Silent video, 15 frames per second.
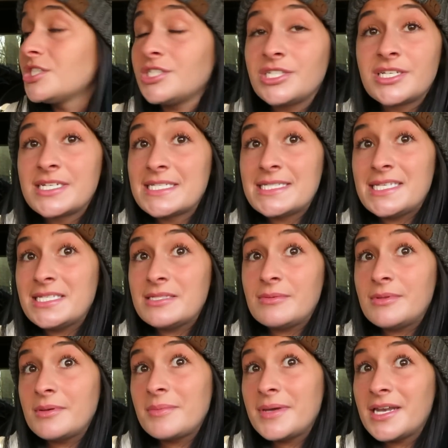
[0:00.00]
She's gonna say
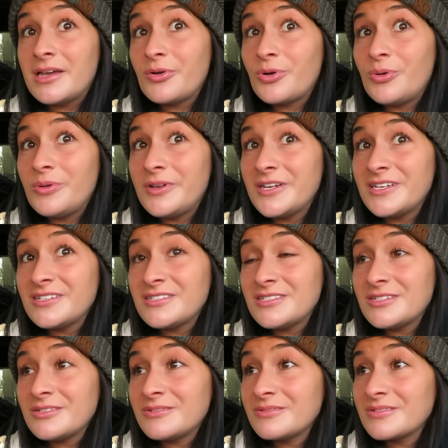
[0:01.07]
something about how cold it is
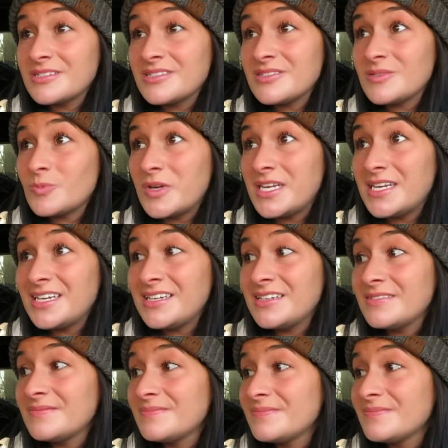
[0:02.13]
too, because it's windy.